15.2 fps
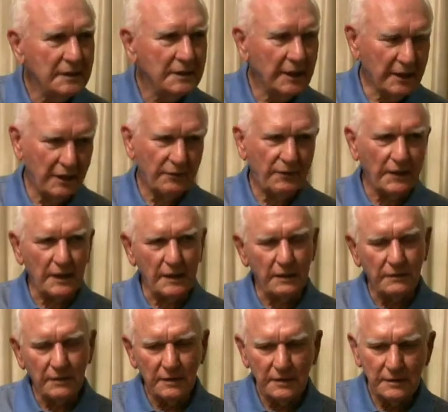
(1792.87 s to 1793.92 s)
They got five
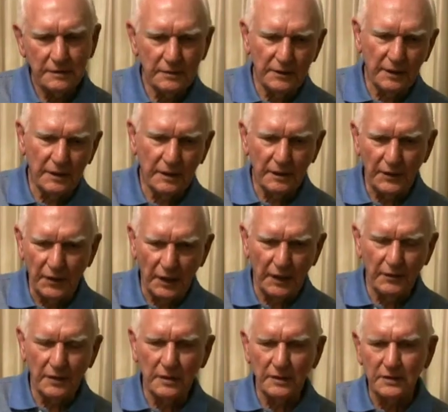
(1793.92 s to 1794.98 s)
Dri
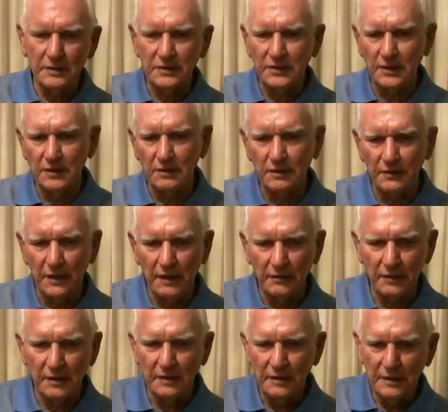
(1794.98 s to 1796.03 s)
driver, assistant
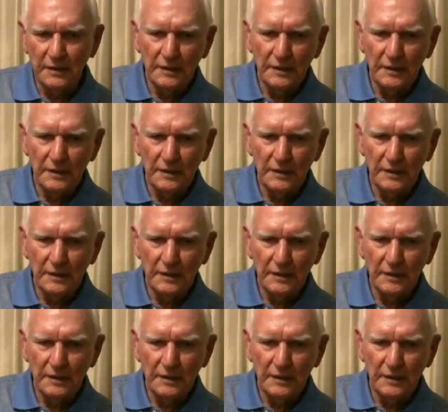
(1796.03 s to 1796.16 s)
driver,